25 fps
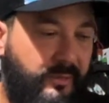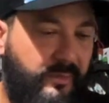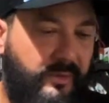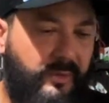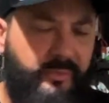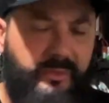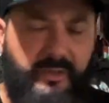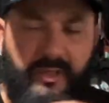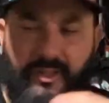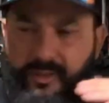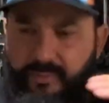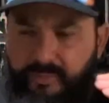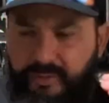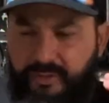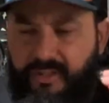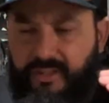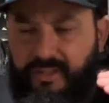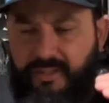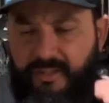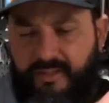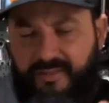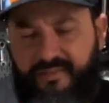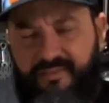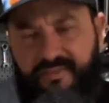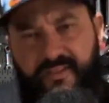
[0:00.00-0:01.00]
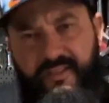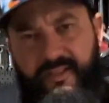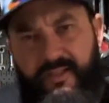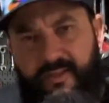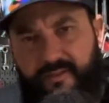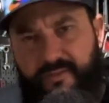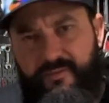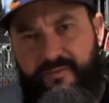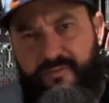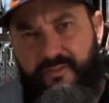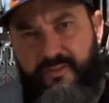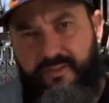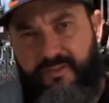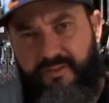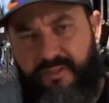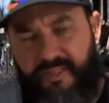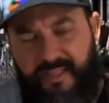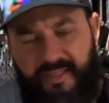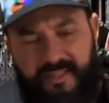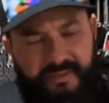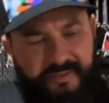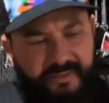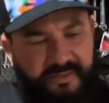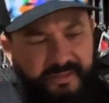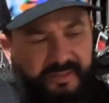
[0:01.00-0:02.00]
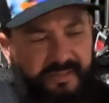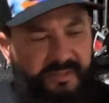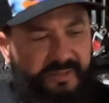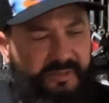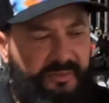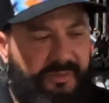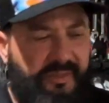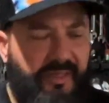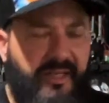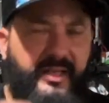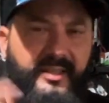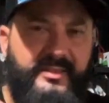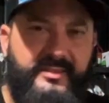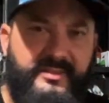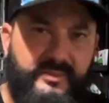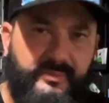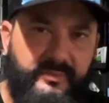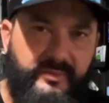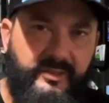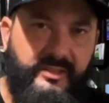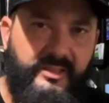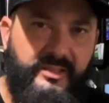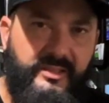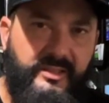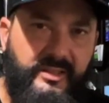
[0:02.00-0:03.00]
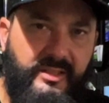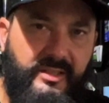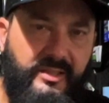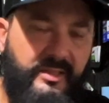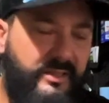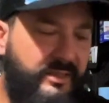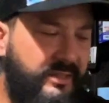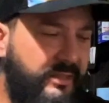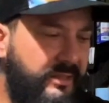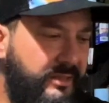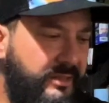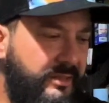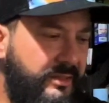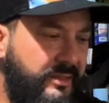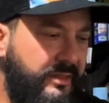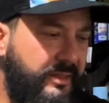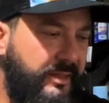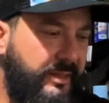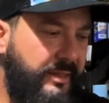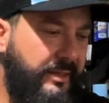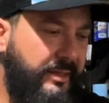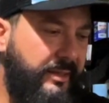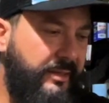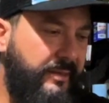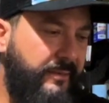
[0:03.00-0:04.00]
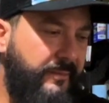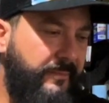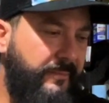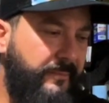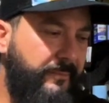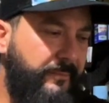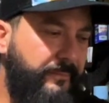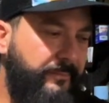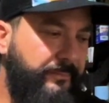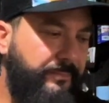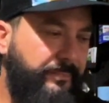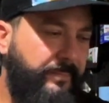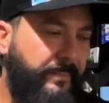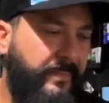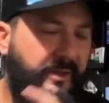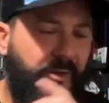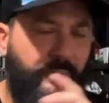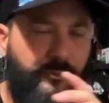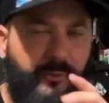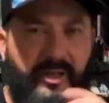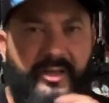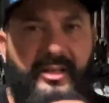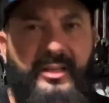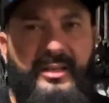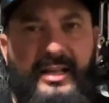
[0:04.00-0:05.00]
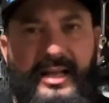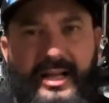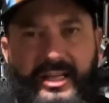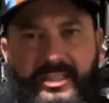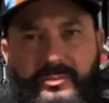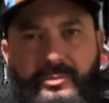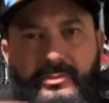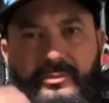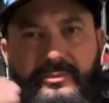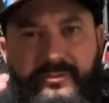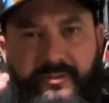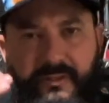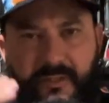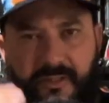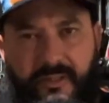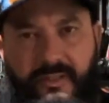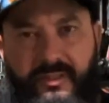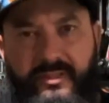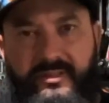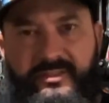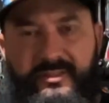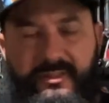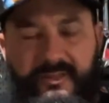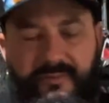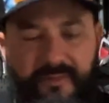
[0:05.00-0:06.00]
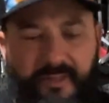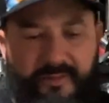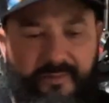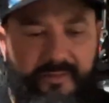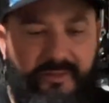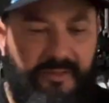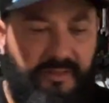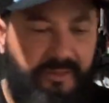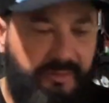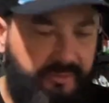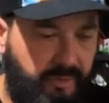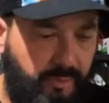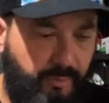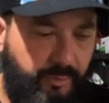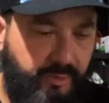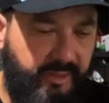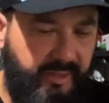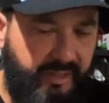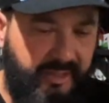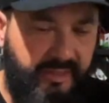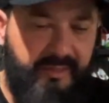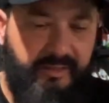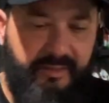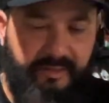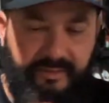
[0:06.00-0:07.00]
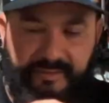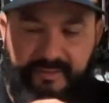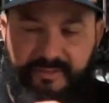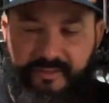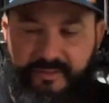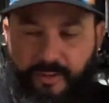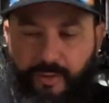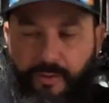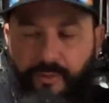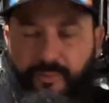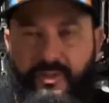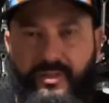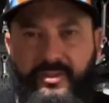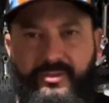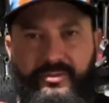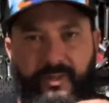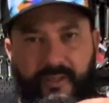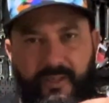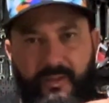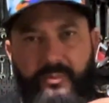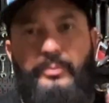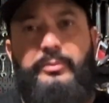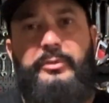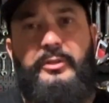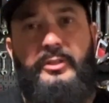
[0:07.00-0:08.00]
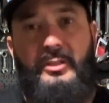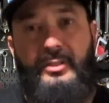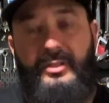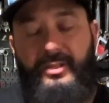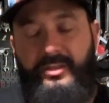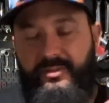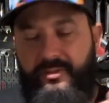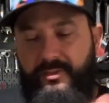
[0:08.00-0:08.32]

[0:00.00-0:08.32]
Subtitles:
Probably put a list together for you guys too. I had somebody on Reddit asking for a list of everything, so I want to get a list going so I can put it on